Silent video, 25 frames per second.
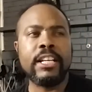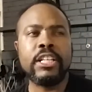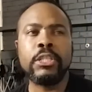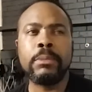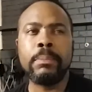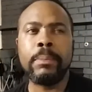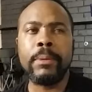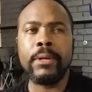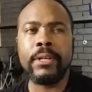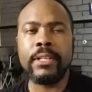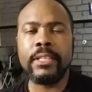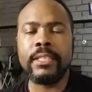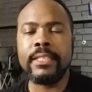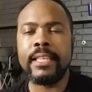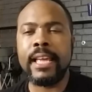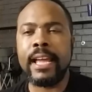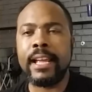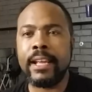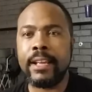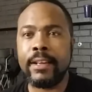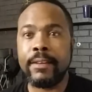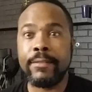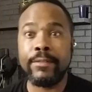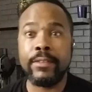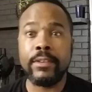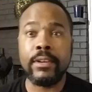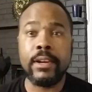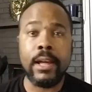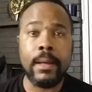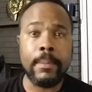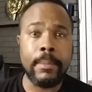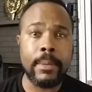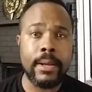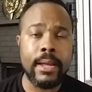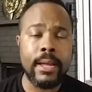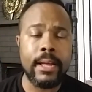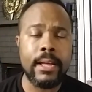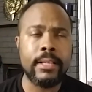experience psychic
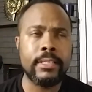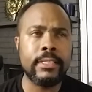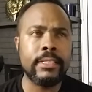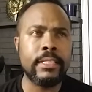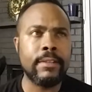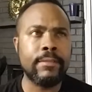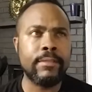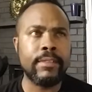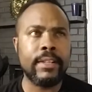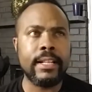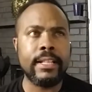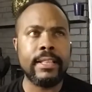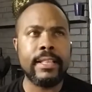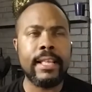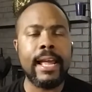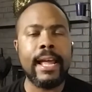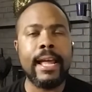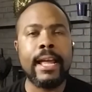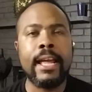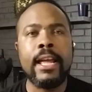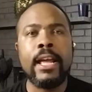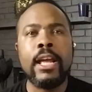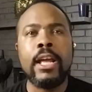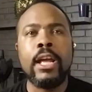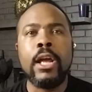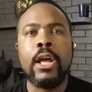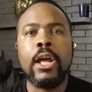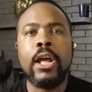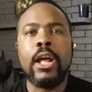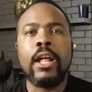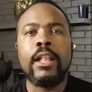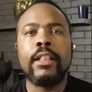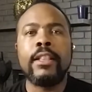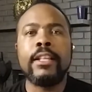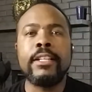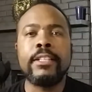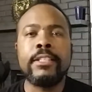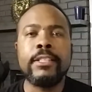phenomena, stuff like that.
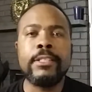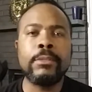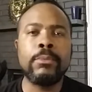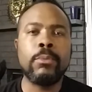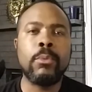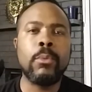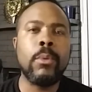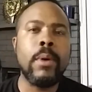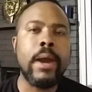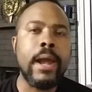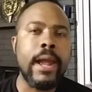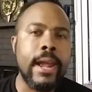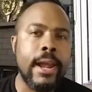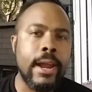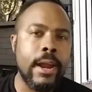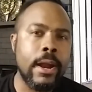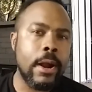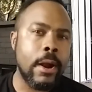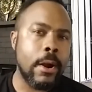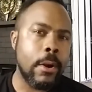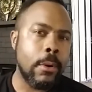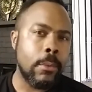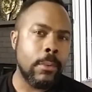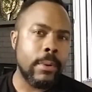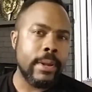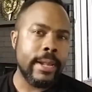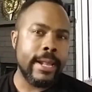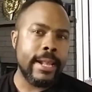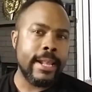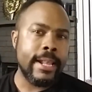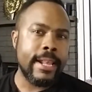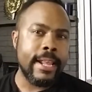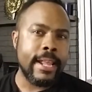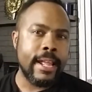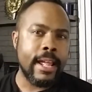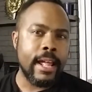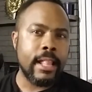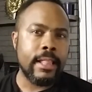This is where we
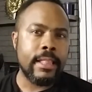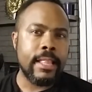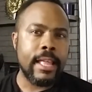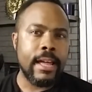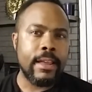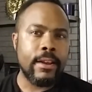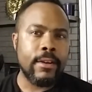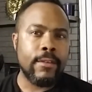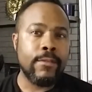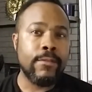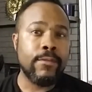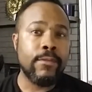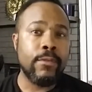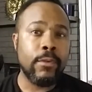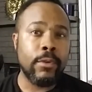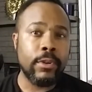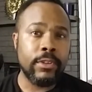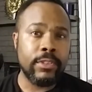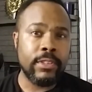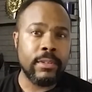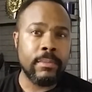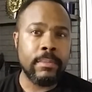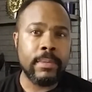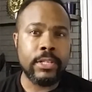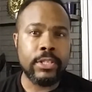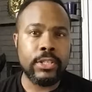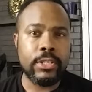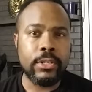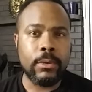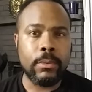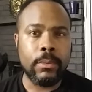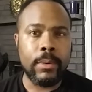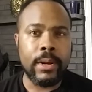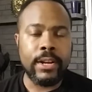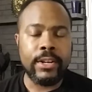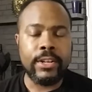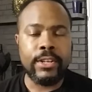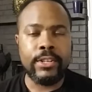get a lot of fourth dimension
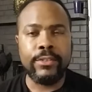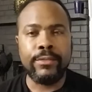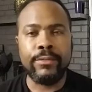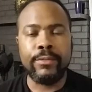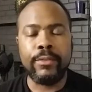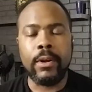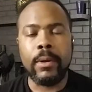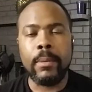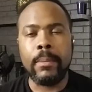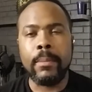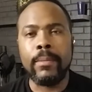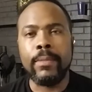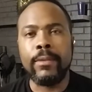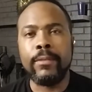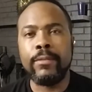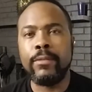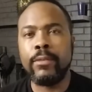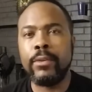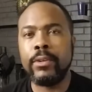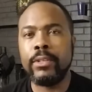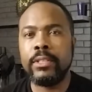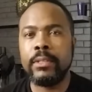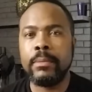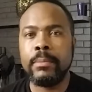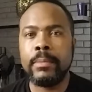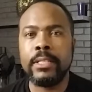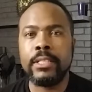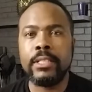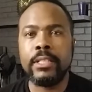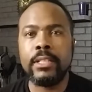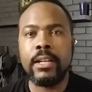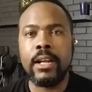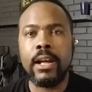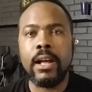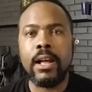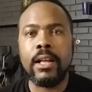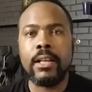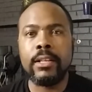awareness from. The fourth
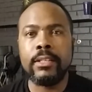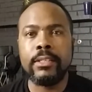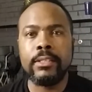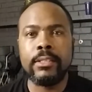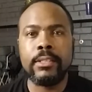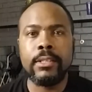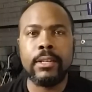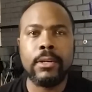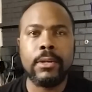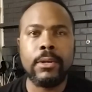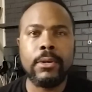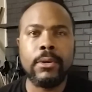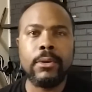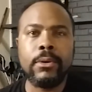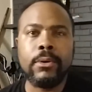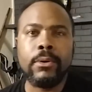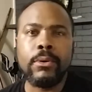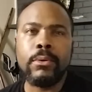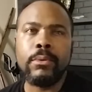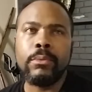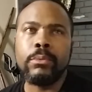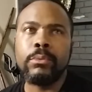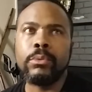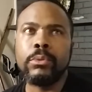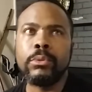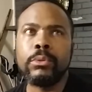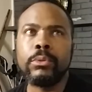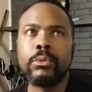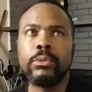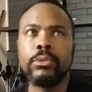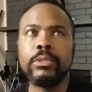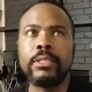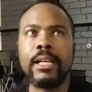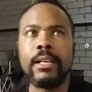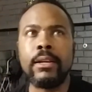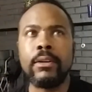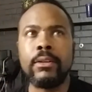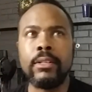dimension also
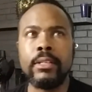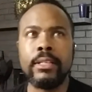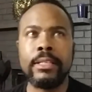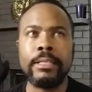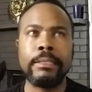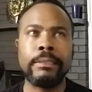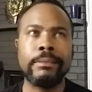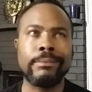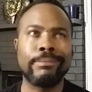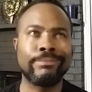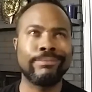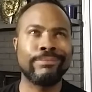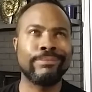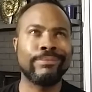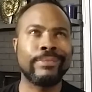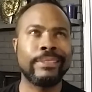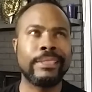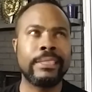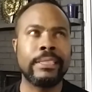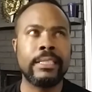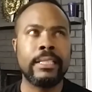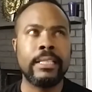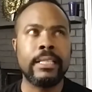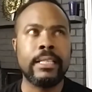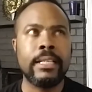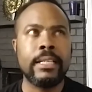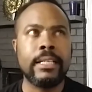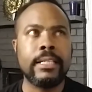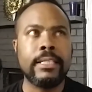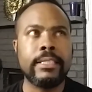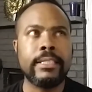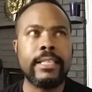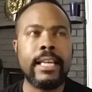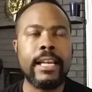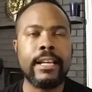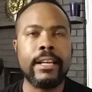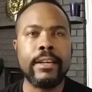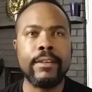rules not only
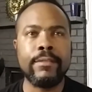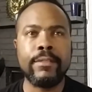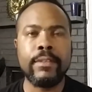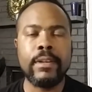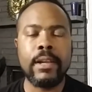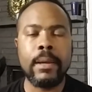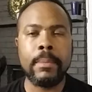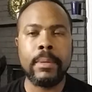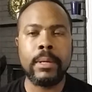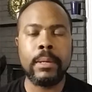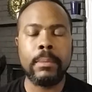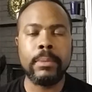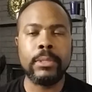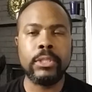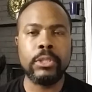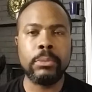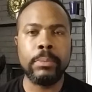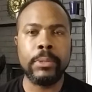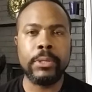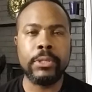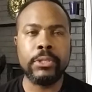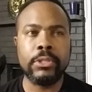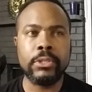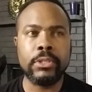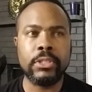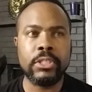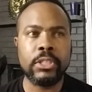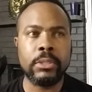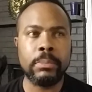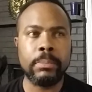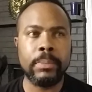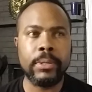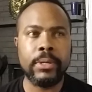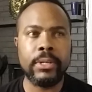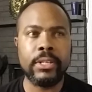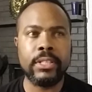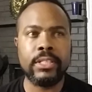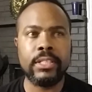psychic phenomena, but spiritual
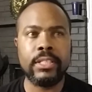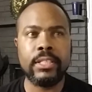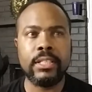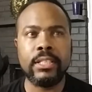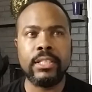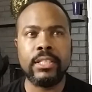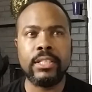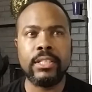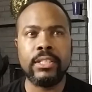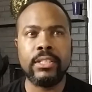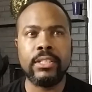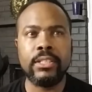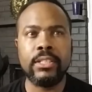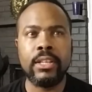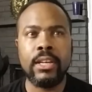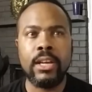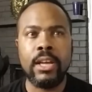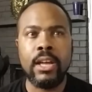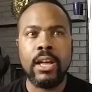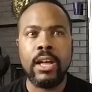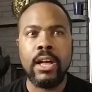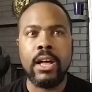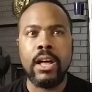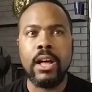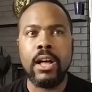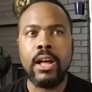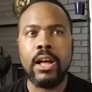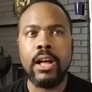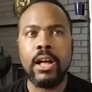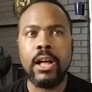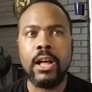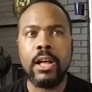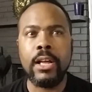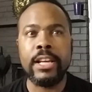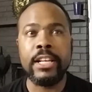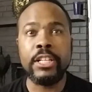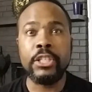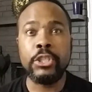experiences,
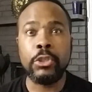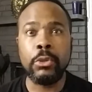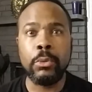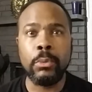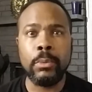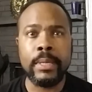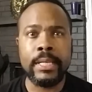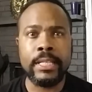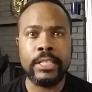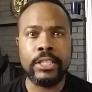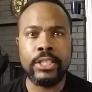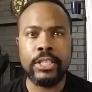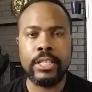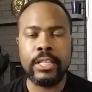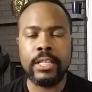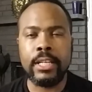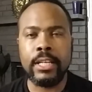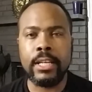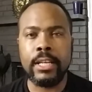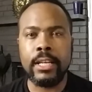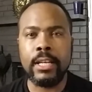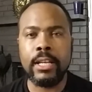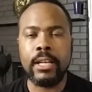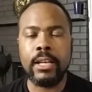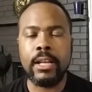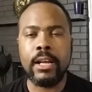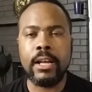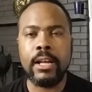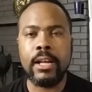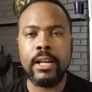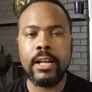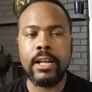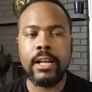intuition.